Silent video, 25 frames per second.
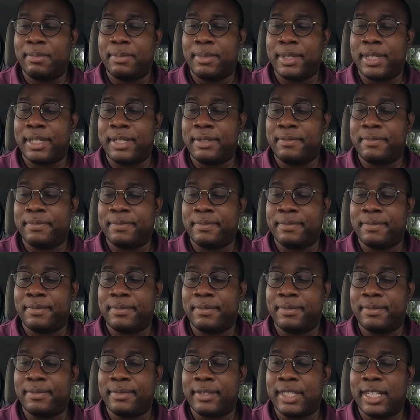But
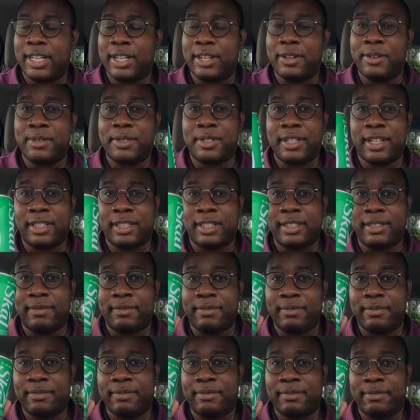here goes
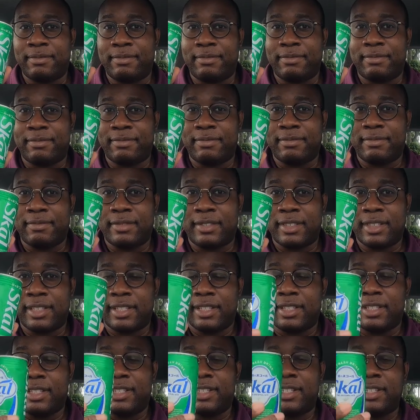nothing.
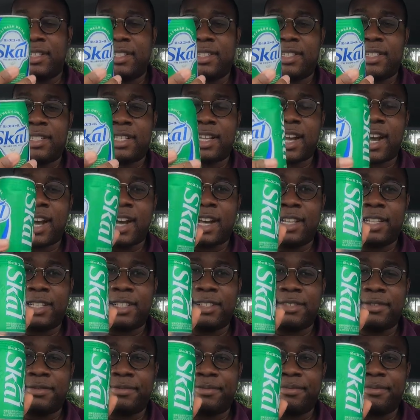Skal.